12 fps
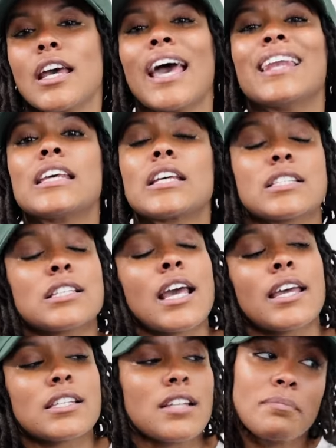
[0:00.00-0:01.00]
At least, because the
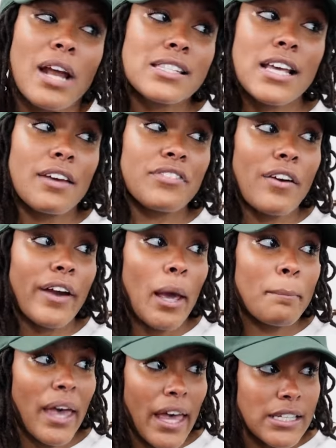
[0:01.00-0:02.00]
thing is, I'm not saying I've never
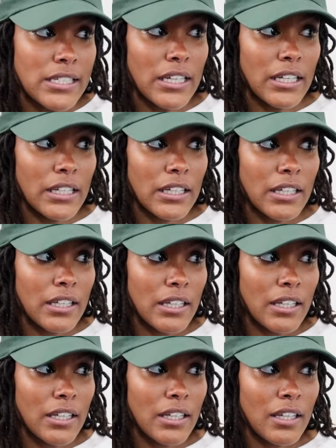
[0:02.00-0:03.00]
had bad dick,
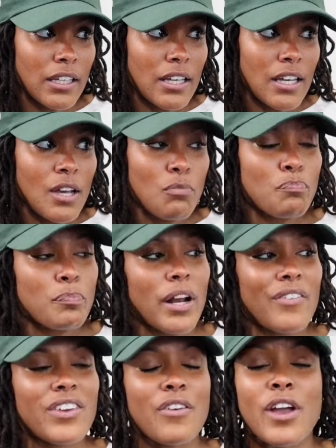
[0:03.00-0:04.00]
mm-hmm. but
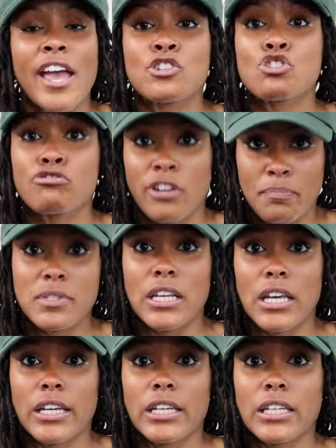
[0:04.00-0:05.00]
I've never had shrimp dick.